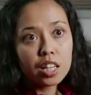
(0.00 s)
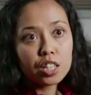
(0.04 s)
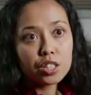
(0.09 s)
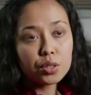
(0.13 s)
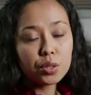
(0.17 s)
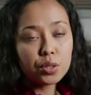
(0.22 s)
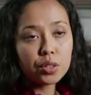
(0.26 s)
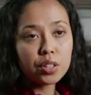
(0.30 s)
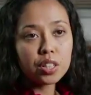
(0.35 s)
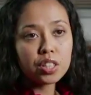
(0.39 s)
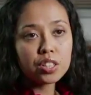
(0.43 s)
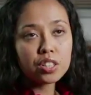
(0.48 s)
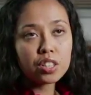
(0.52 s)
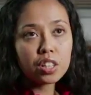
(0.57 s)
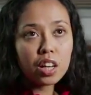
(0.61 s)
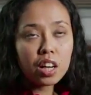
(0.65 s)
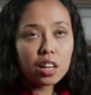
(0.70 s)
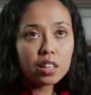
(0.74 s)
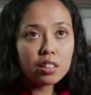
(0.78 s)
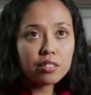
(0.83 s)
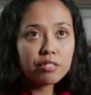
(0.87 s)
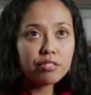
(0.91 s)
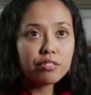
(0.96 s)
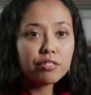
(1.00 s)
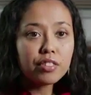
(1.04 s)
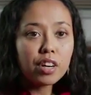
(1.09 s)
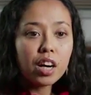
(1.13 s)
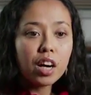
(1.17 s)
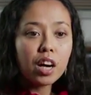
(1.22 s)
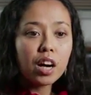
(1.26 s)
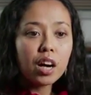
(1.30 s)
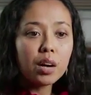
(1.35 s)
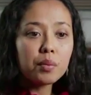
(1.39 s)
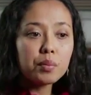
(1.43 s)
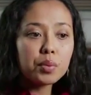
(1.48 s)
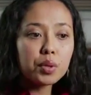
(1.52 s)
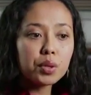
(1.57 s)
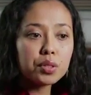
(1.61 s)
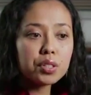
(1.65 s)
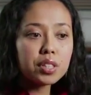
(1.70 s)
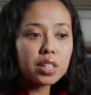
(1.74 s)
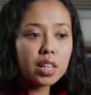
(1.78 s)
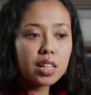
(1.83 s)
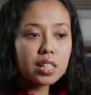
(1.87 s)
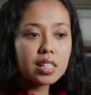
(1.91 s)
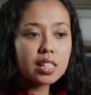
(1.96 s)
So there's a lot of
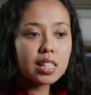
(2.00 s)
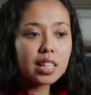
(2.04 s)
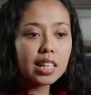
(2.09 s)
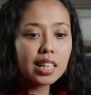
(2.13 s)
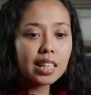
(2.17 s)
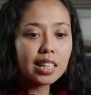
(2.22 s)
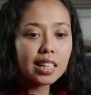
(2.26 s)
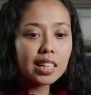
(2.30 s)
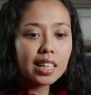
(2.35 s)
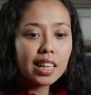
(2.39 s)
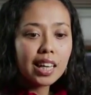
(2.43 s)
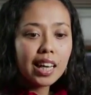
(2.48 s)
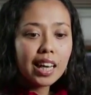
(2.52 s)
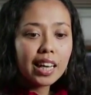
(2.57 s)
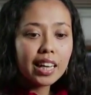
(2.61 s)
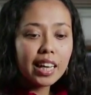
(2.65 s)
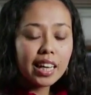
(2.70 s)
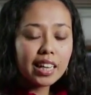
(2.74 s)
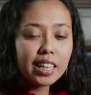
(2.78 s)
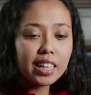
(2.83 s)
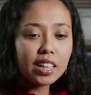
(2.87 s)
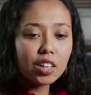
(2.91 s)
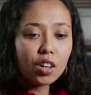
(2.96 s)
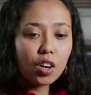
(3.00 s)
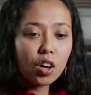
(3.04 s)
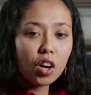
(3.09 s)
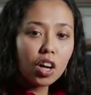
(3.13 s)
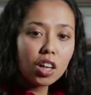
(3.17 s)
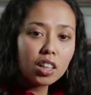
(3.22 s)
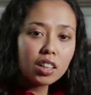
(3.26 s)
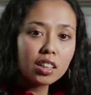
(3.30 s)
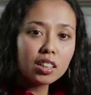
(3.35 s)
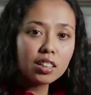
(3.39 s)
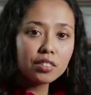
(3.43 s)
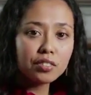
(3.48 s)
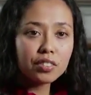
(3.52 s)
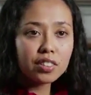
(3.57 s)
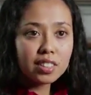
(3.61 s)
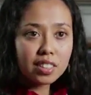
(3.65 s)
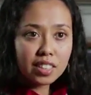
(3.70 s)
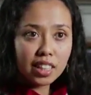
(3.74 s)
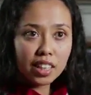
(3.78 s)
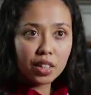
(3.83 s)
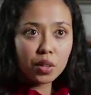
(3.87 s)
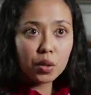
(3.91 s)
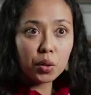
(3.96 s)
process in getting all the different
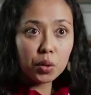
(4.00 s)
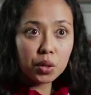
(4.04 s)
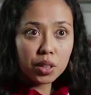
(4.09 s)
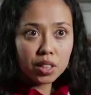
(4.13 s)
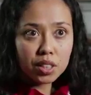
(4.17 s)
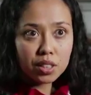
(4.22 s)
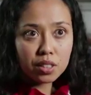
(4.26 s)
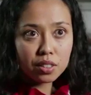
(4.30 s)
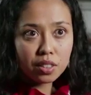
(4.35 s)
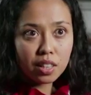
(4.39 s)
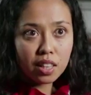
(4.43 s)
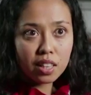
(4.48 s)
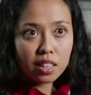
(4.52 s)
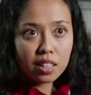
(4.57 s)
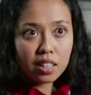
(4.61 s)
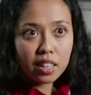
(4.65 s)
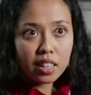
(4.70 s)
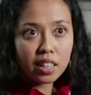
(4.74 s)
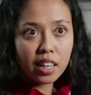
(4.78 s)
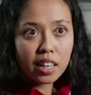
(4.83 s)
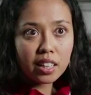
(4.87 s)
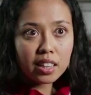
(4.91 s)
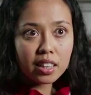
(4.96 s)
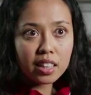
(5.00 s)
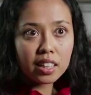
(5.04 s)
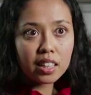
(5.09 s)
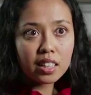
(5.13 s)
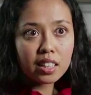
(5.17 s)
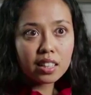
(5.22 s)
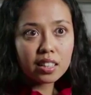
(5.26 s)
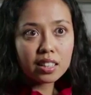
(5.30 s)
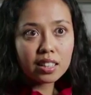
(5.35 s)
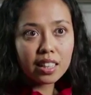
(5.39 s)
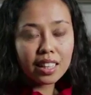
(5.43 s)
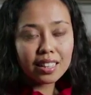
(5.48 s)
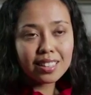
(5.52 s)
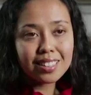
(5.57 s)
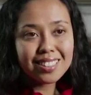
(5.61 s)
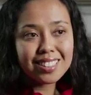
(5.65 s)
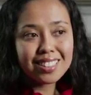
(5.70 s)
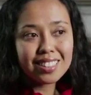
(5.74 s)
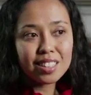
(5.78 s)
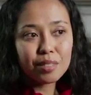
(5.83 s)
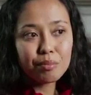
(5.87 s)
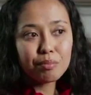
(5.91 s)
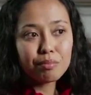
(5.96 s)
stakeholders together, and I think
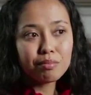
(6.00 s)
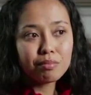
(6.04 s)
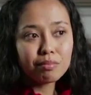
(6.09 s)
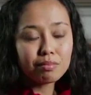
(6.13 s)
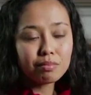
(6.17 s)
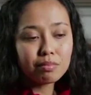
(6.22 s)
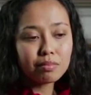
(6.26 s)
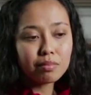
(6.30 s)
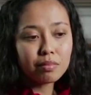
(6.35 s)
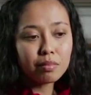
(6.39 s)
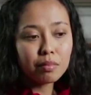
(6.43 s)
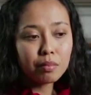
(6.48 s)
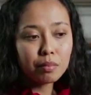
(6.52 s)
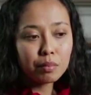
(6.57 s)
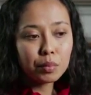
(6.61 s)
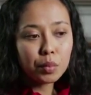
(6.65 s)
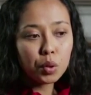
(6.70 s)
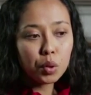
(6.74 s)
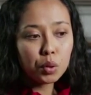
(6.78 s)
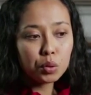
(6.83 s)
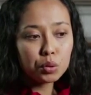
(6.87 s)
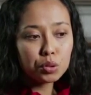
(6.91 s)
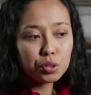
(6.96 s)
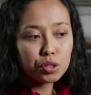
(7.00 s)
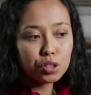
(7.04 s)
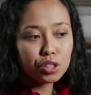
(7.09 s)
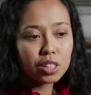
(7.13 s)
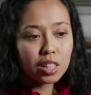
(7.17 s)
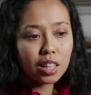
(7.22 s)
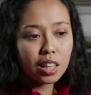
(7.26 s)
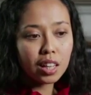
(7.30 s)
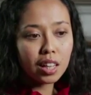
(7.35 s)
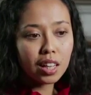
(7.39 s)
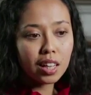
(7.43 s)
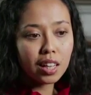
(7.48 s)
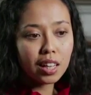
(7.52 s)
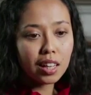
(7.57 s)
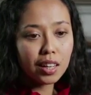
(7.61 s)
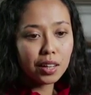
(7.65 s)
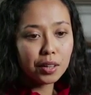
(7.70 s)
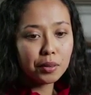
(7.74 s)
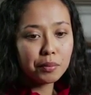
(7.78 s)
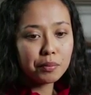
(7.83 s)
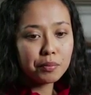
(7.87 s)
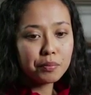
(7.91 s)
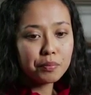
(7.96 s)
that's the most,
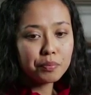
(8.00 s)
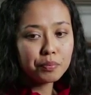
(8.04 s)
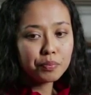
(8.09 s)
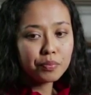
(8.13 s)
at